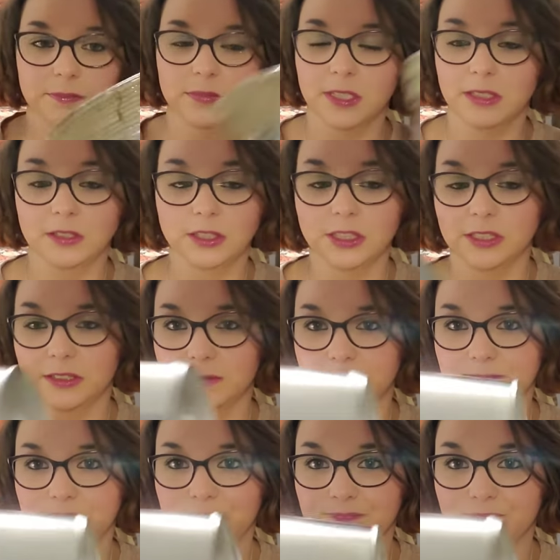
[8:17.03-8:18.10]
And they're just
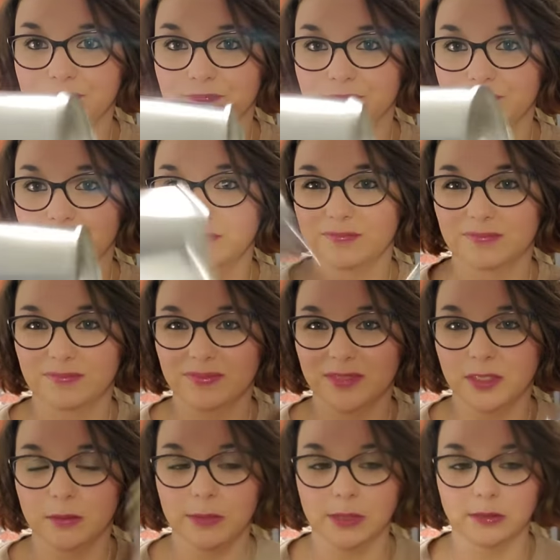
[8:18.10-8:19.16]

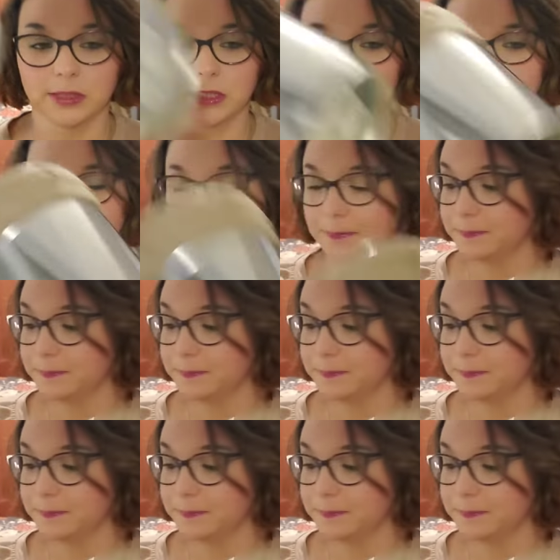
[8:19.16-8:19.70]
little metal tins.